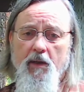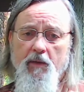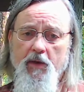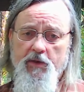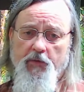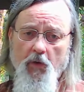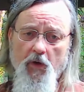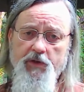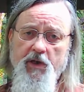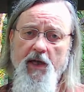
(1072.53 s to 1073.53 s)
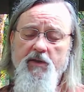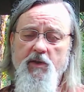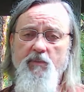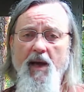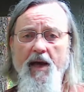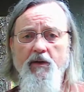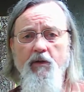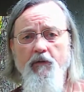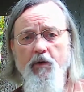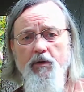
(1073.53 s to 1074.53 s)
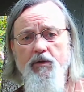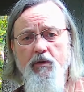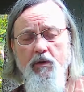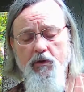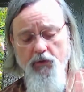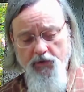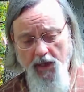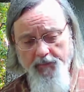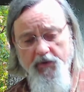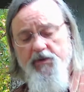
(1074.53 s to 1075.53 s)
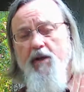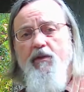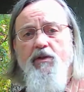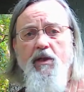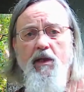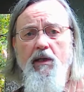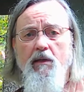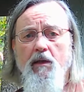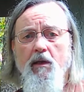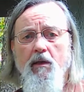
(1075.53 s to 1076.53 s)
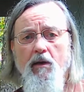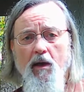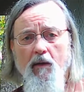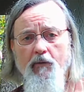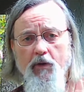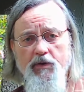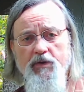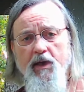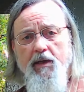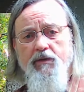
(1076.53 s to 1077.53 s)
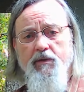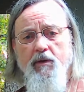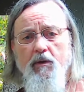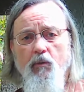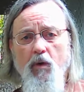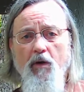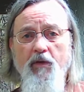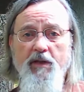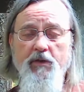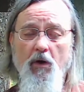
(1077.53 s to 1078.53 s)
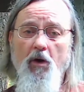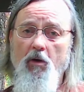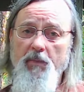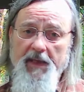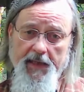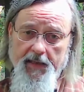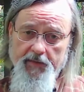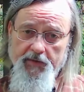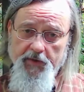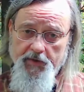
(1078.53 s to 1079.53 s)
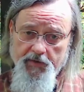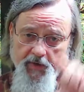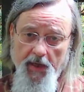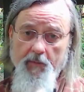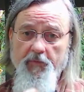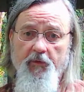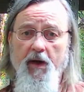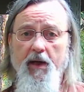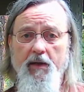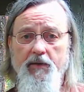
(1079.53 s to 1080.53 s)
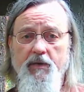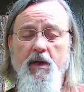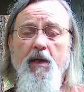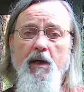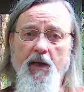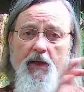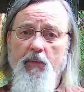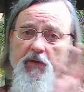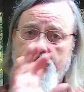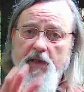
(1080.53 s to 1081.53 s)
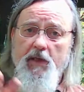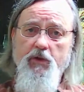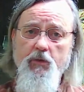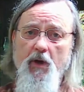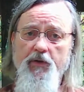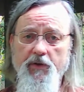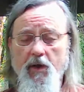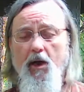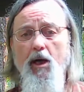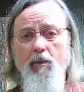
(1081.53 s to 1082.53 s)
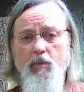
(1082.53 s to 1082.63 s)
This, of course, takes us back to chapter 17, verse 6, where this all begins. This same phrase. And then we see it two other times